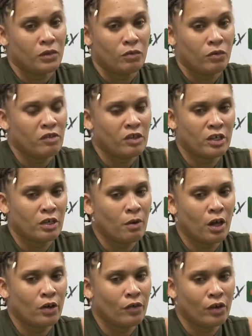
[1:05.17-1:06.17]
We've turned the ball
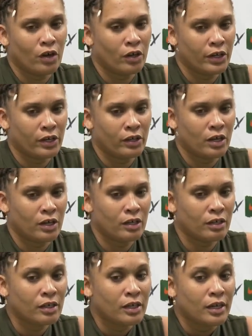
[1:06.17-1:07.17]
over all year
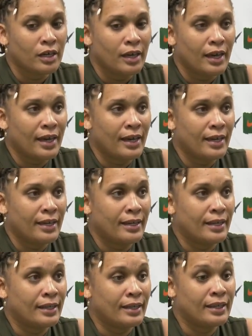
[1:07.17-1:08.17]
long,
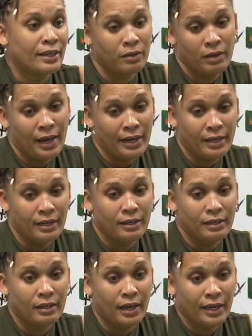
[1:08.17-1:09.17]
and I can
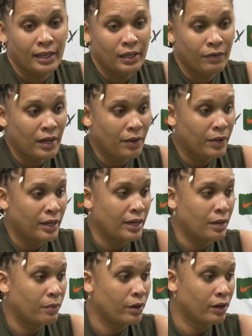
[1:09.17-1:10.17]
I can live with that. We can keep
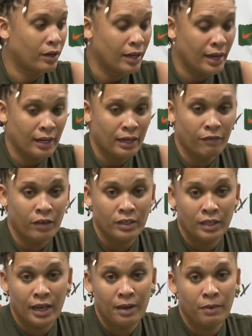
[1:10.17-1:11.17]
working on that and fixing
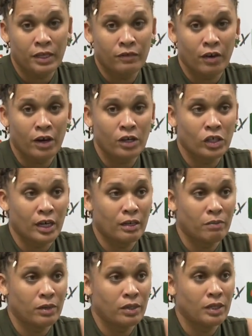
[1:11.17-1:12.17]
that. But as far as trying to
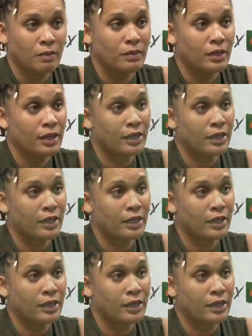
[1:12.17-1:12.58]
build something